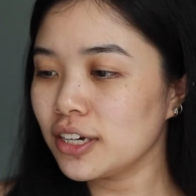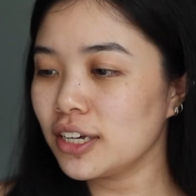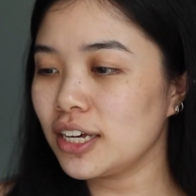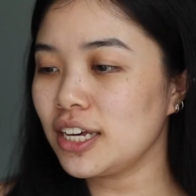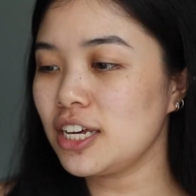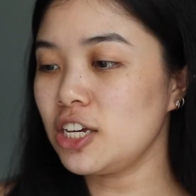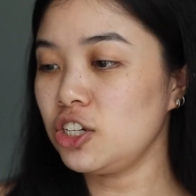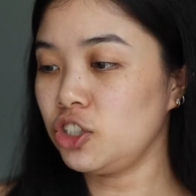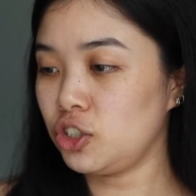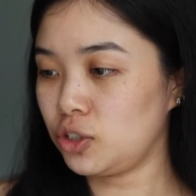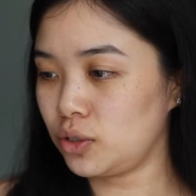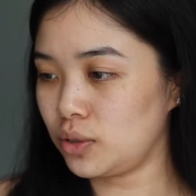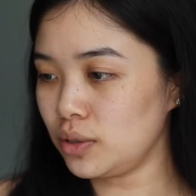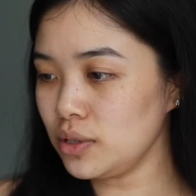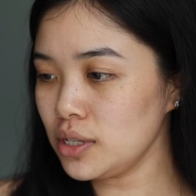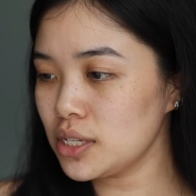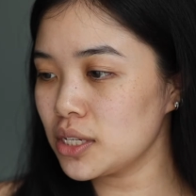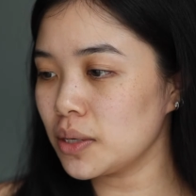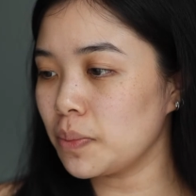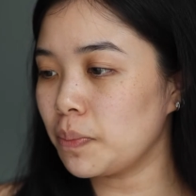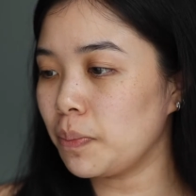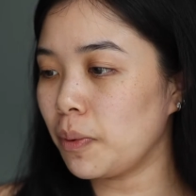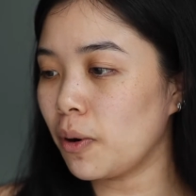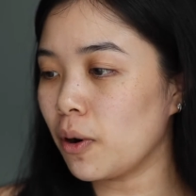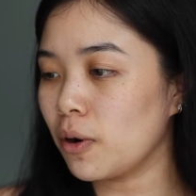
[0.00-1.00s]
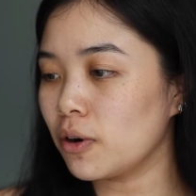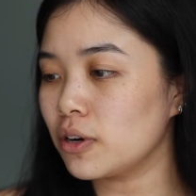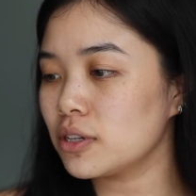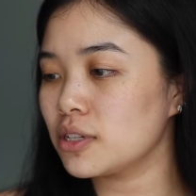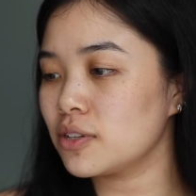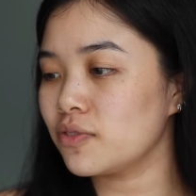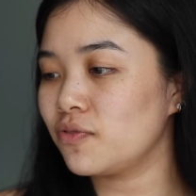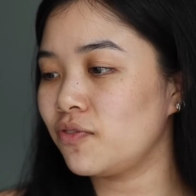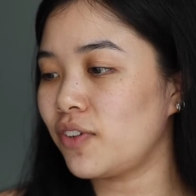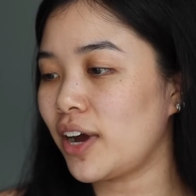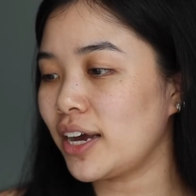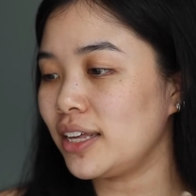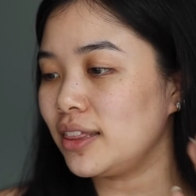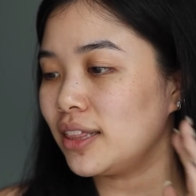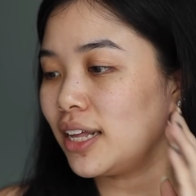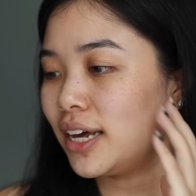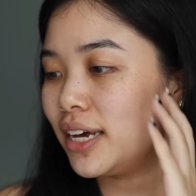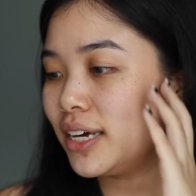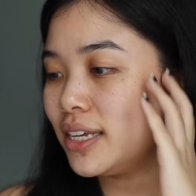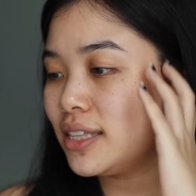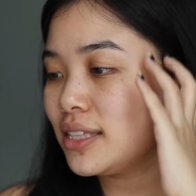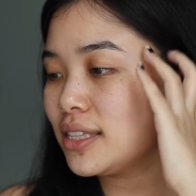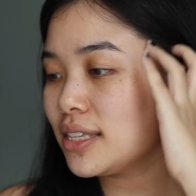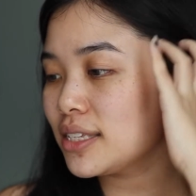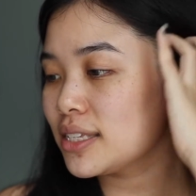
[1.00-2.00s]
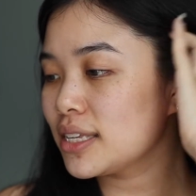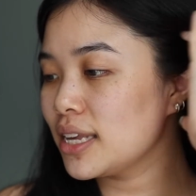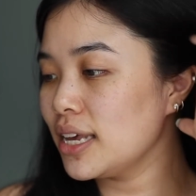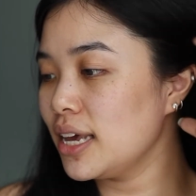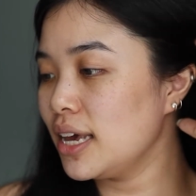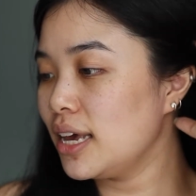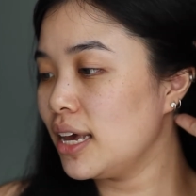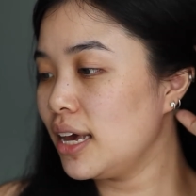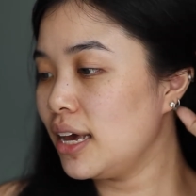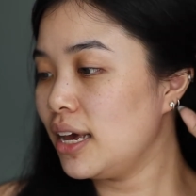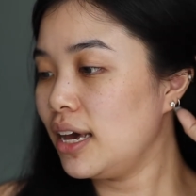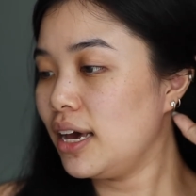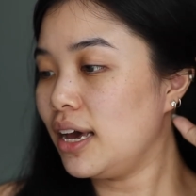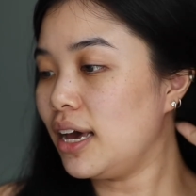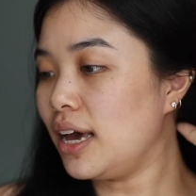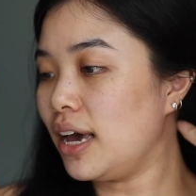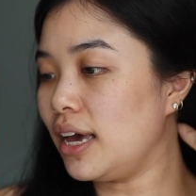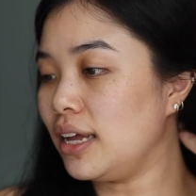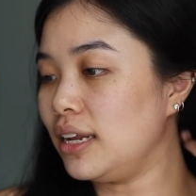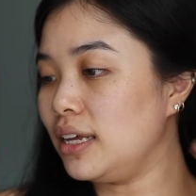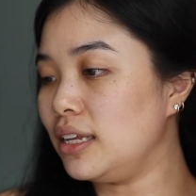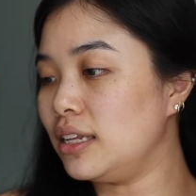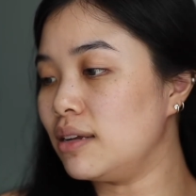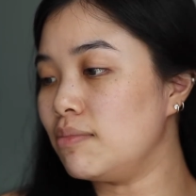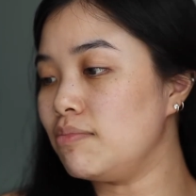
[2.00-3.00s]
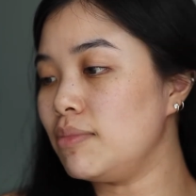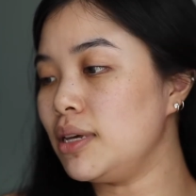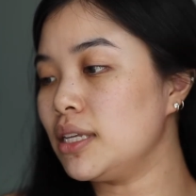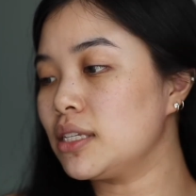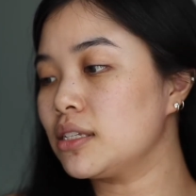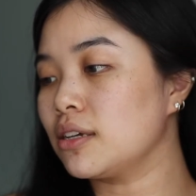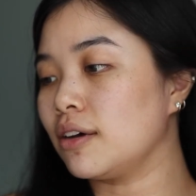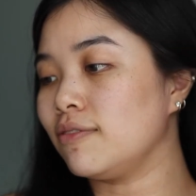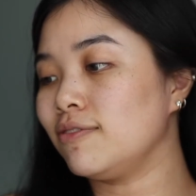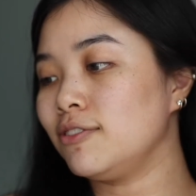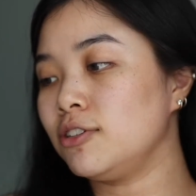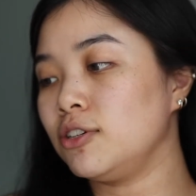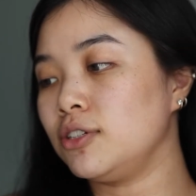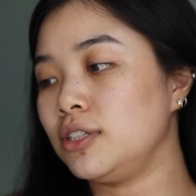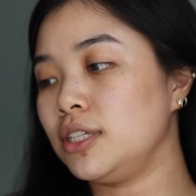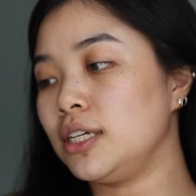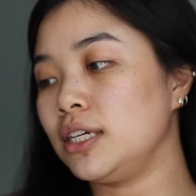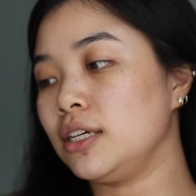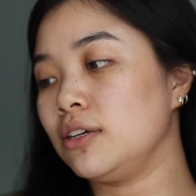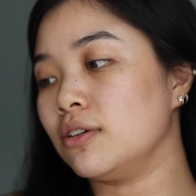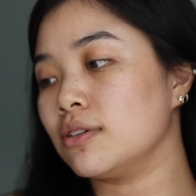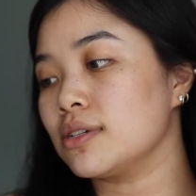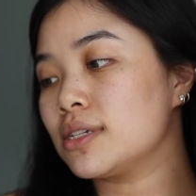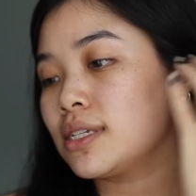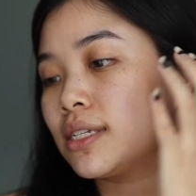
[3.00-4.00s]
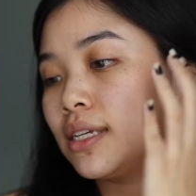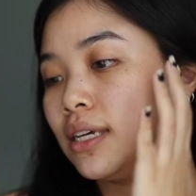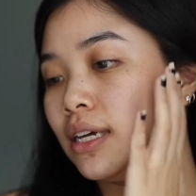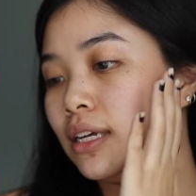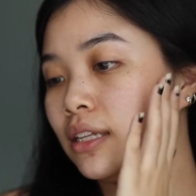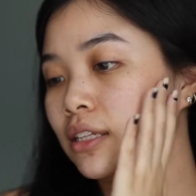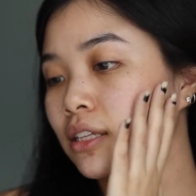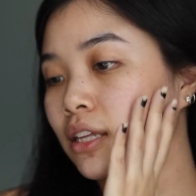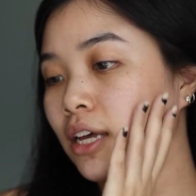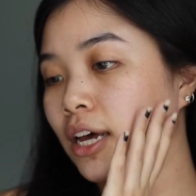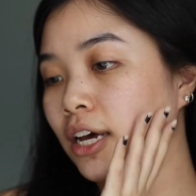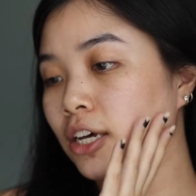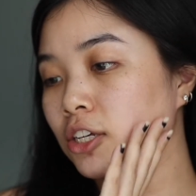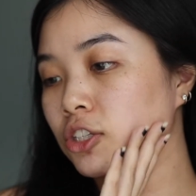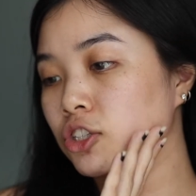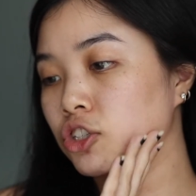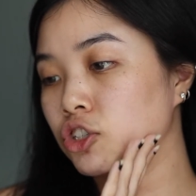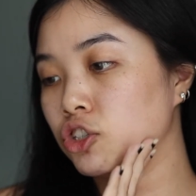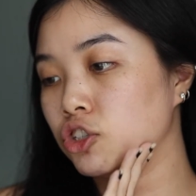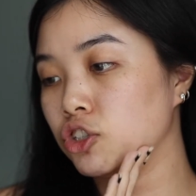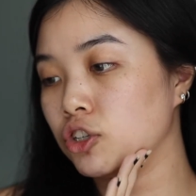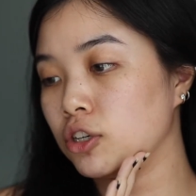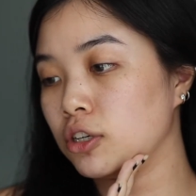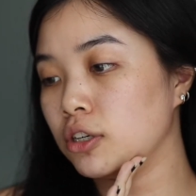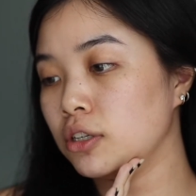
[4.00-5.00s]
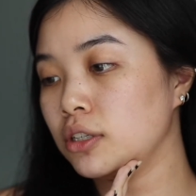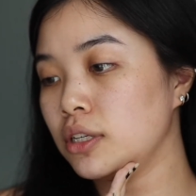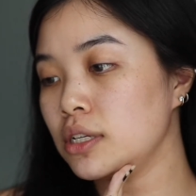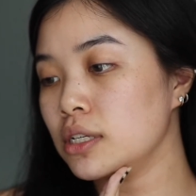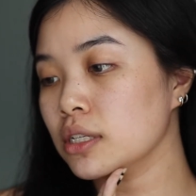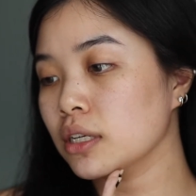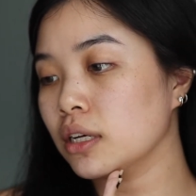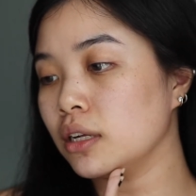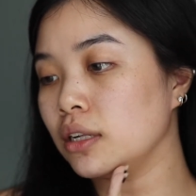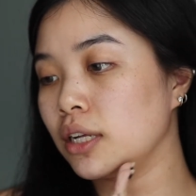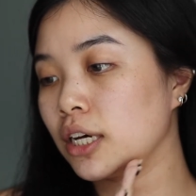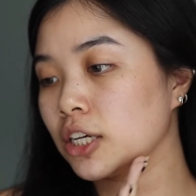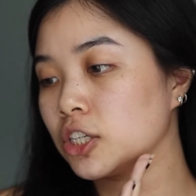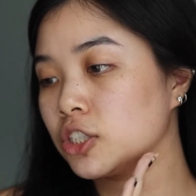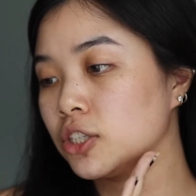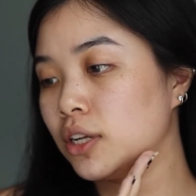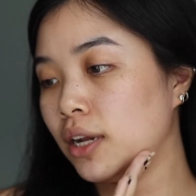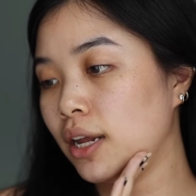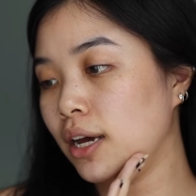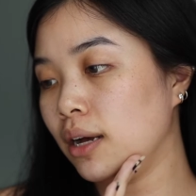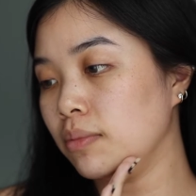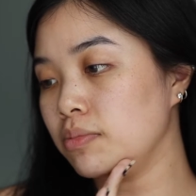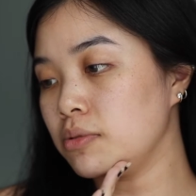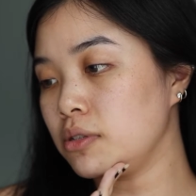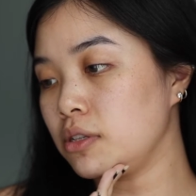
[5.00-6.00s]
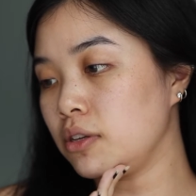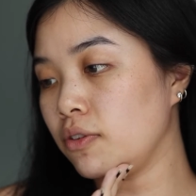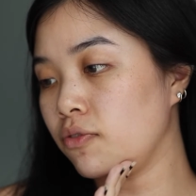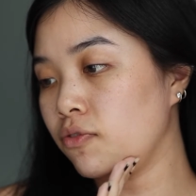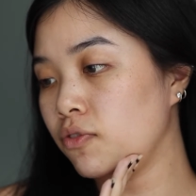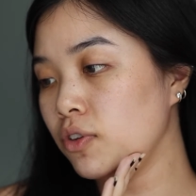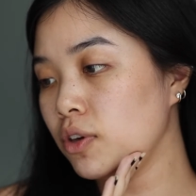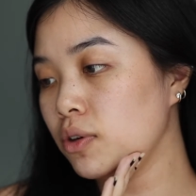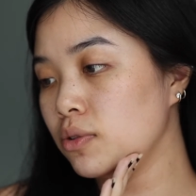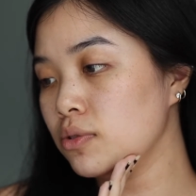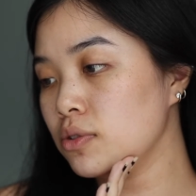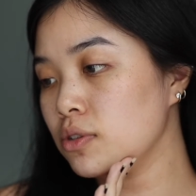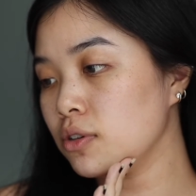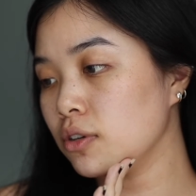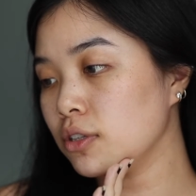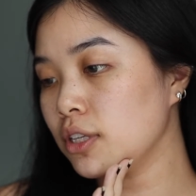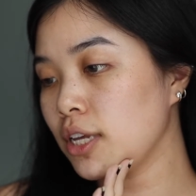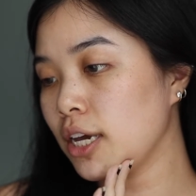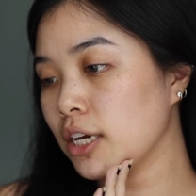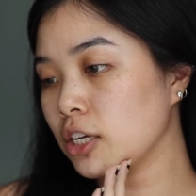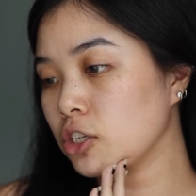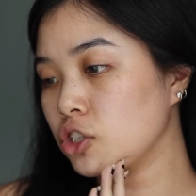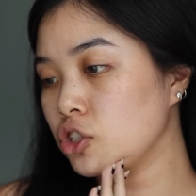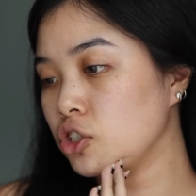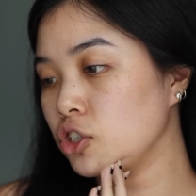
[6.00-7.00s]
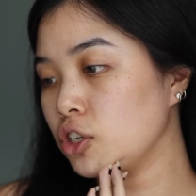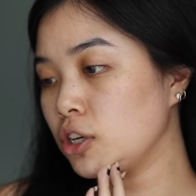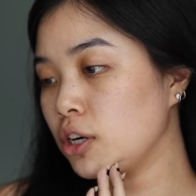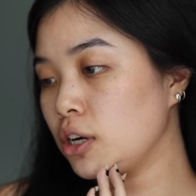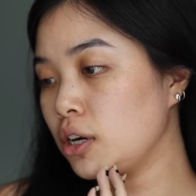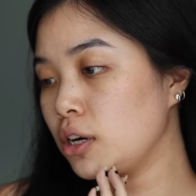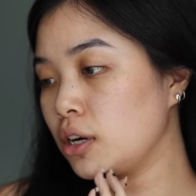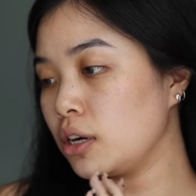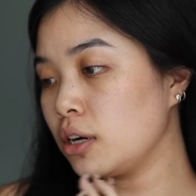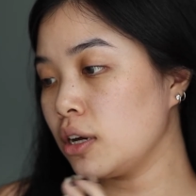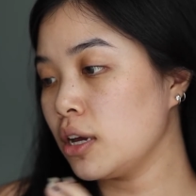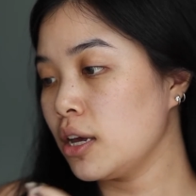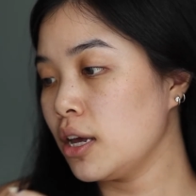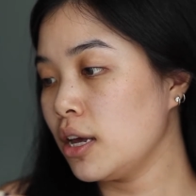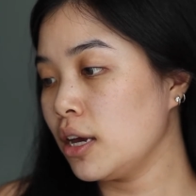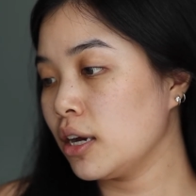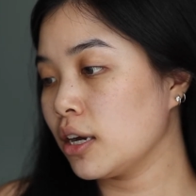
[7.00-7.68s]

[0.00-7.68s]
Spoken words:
issues, pores, fine lines, and in the midst of treating your skin texture. This collection helps diffuse your texture.